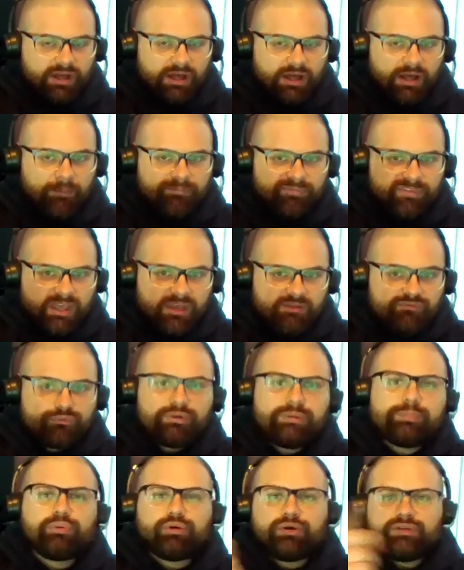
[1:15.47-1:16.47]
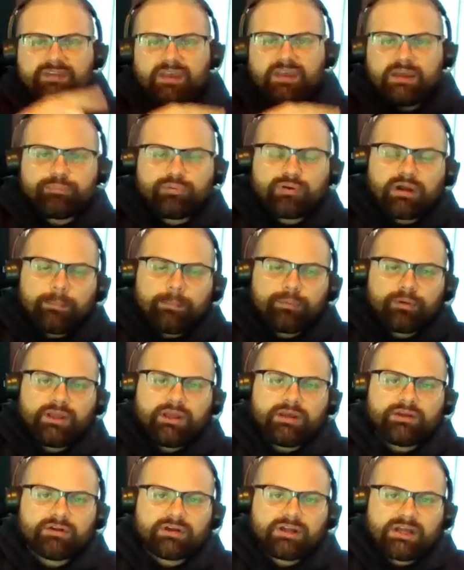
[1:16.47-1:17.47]
Um, Dave, we put that
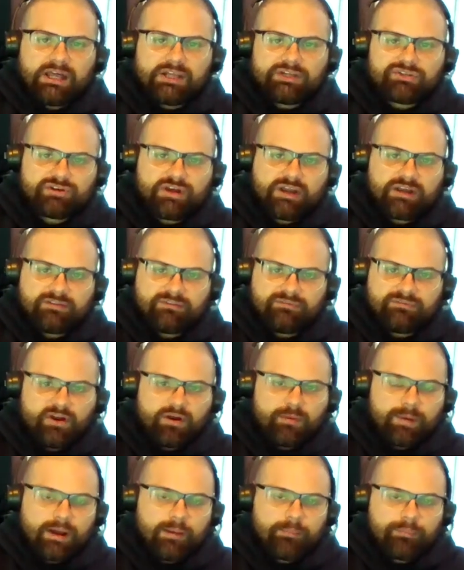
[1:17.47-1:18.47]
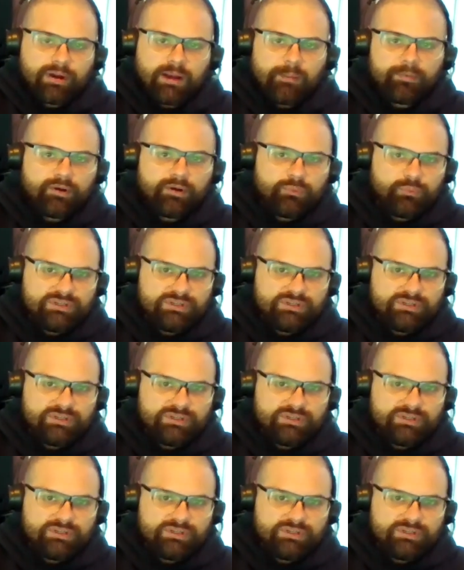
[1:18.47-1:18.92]
property under contract, the Fairmount property.